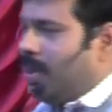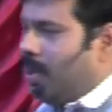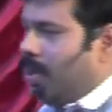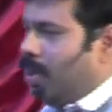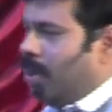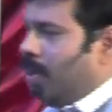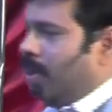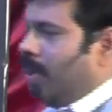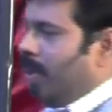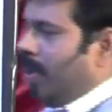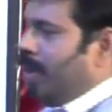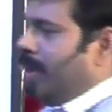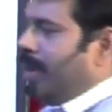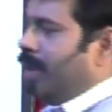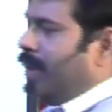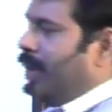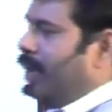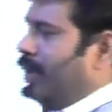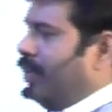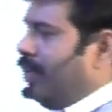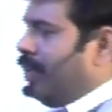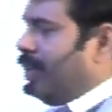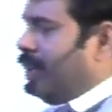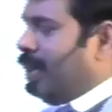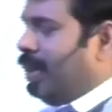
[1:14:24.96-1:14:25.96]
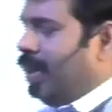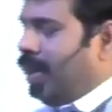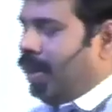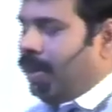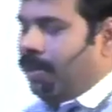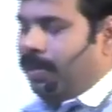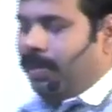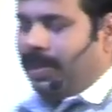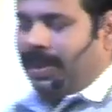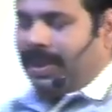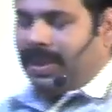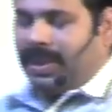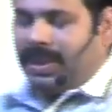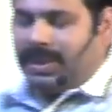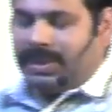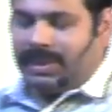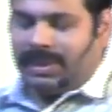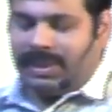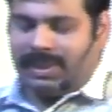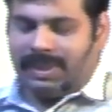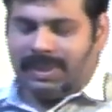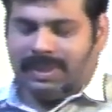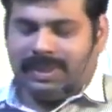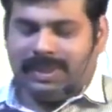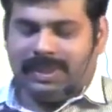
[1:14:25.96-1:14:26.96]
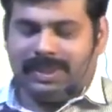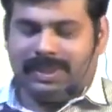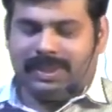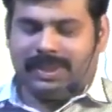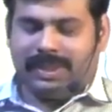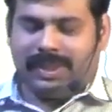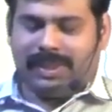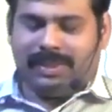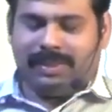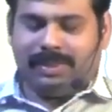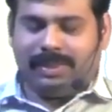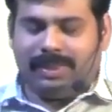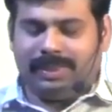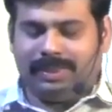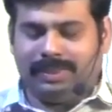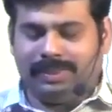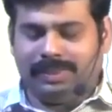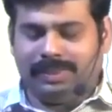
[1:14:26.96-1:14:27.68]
Only after the application is stable.